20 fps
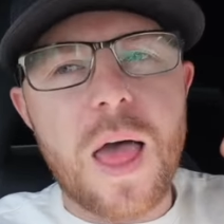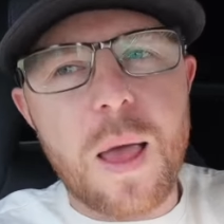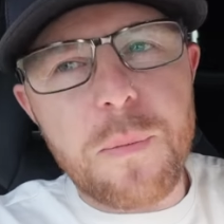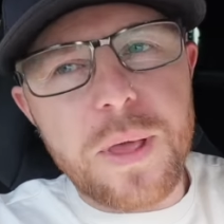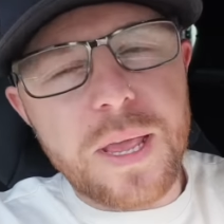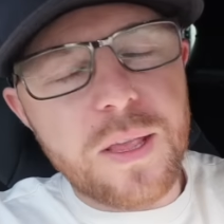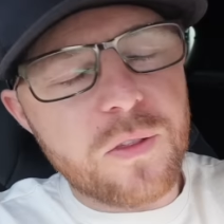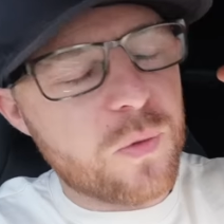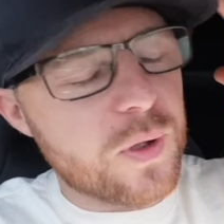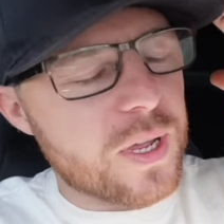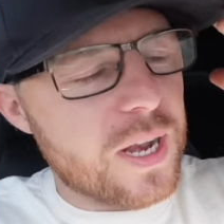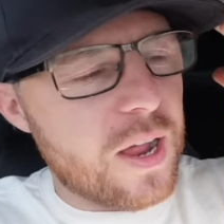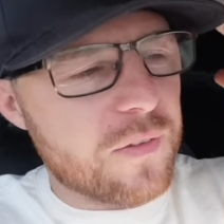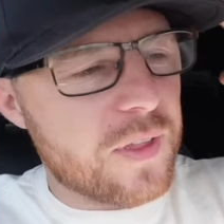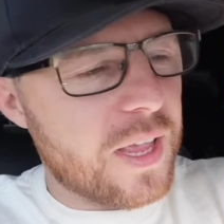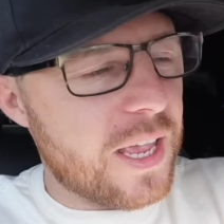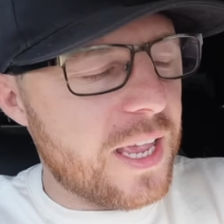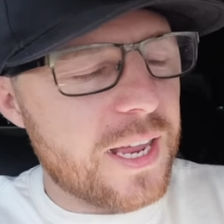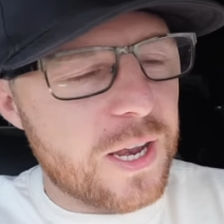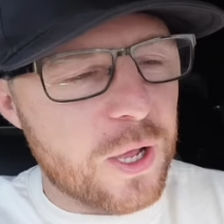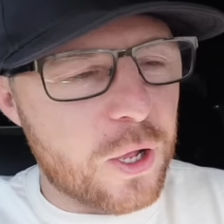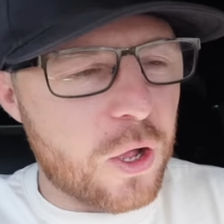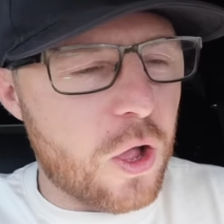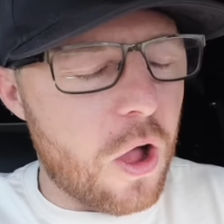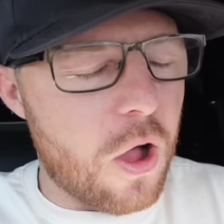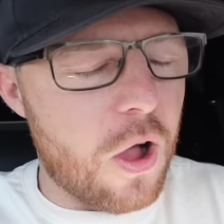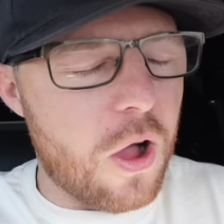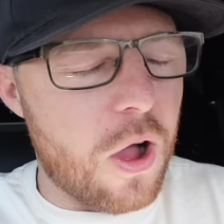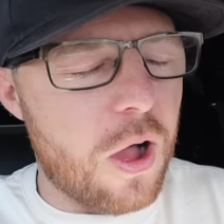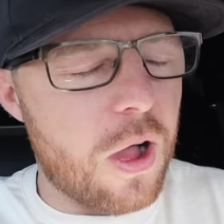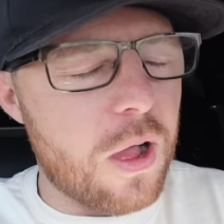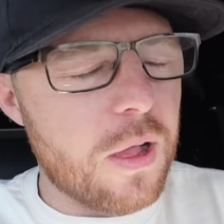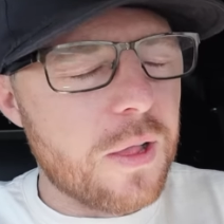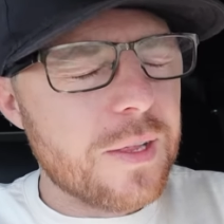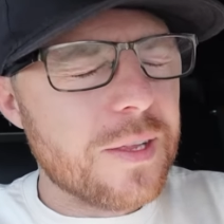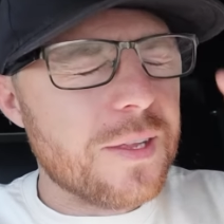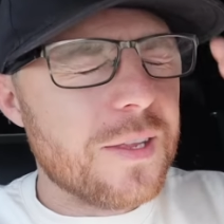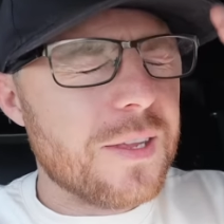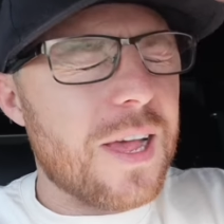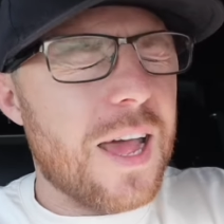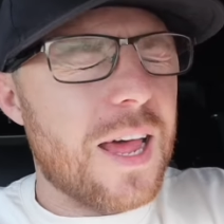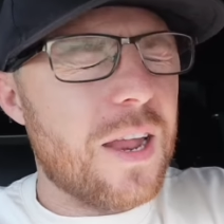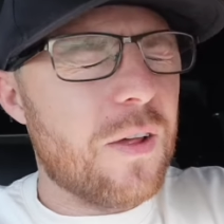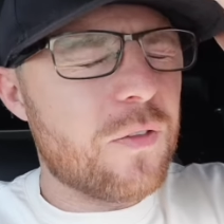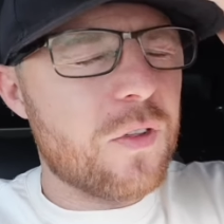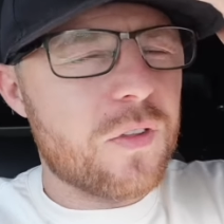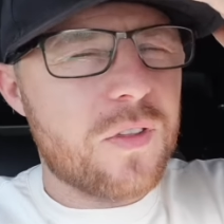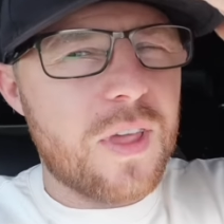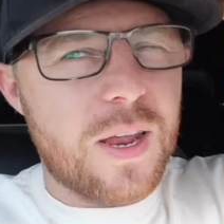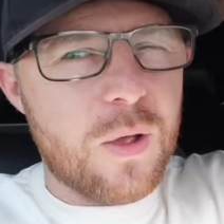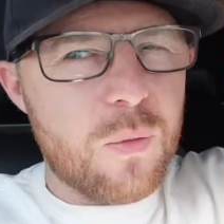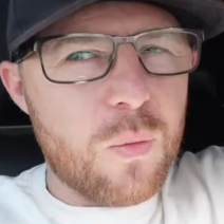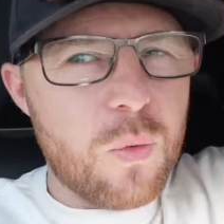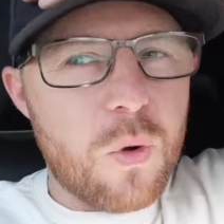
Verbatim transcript: that means we're gonna have to eat in the car and I've just had it